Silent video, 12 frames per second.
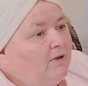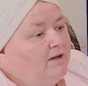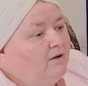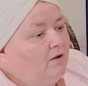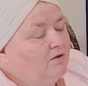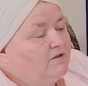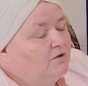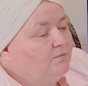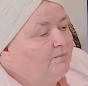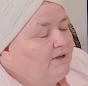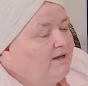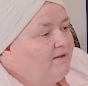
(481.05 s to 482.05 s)
might
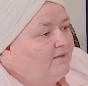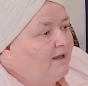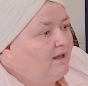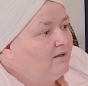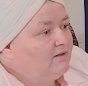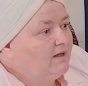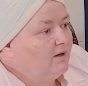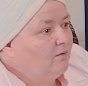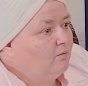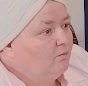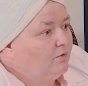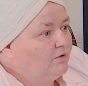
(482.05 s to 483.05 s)
also be that
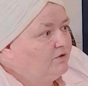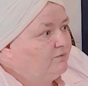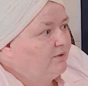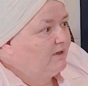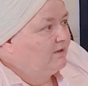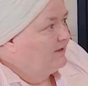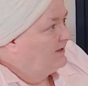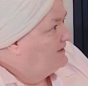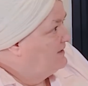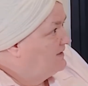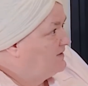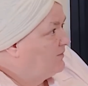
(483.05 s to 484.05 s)
we're doing
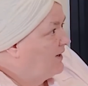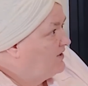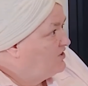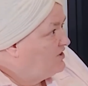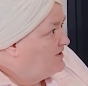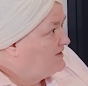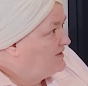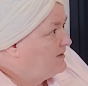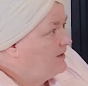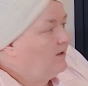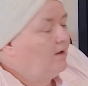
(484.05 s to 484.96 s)
LinkedIn strategies